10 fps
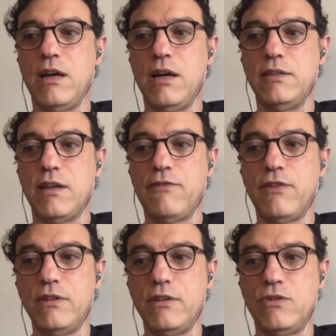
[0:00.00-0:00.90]
i
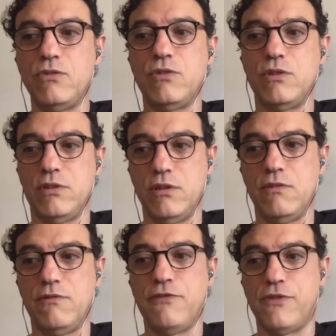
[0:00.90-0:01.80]
definitely need to see
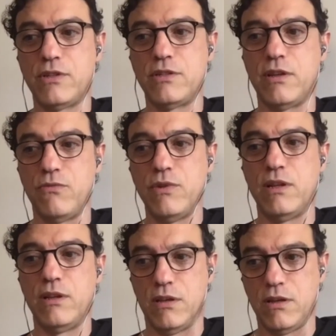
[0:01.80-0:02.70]
first i
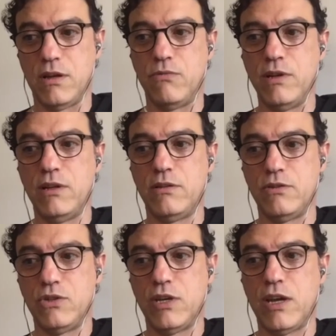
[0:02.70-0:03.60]
really i really
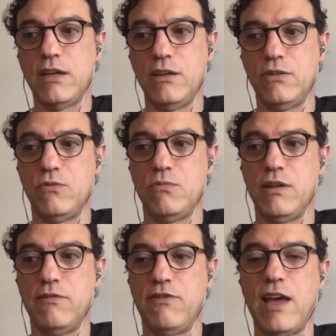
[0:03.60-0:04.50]
check into
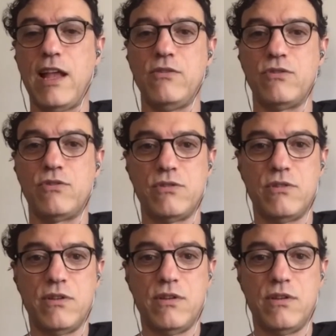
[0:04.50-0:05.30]
my values